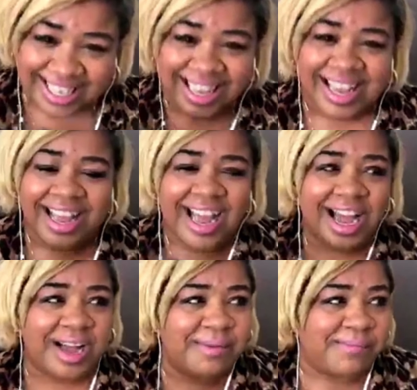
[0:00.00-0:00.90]

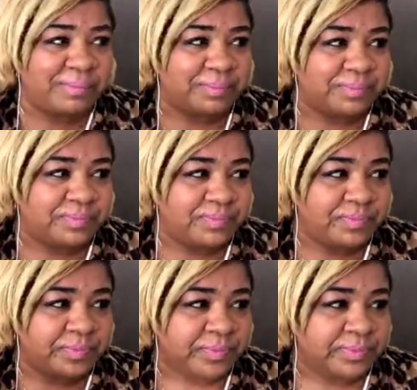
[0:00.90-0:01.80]
Um,
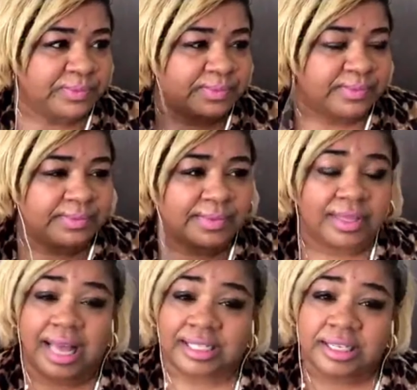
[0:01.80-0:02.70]

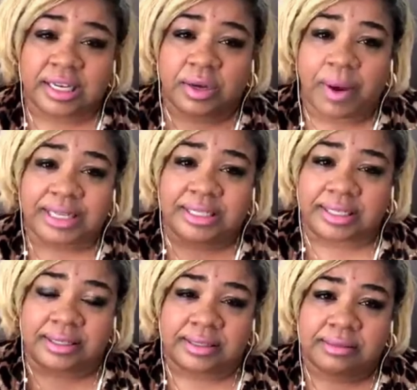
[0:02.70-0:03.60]
that's a good
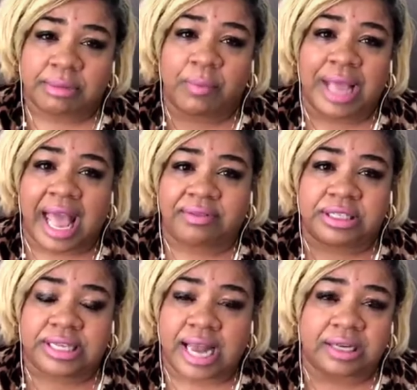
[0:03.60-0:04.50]
question. But we have to
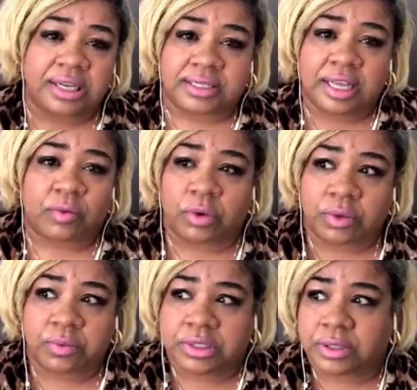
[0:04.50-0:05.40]
challenge ourselves. What are
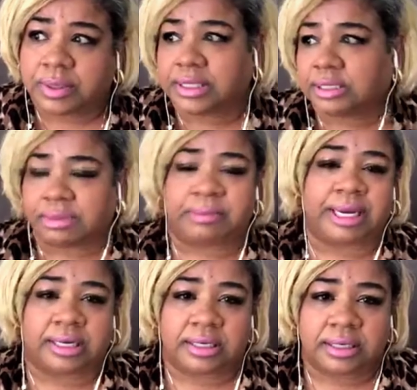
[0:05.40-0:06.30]
we doing to be
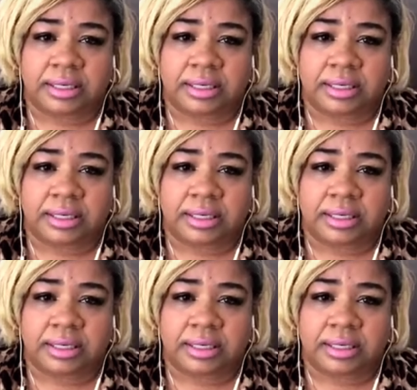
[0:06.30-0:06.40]
better?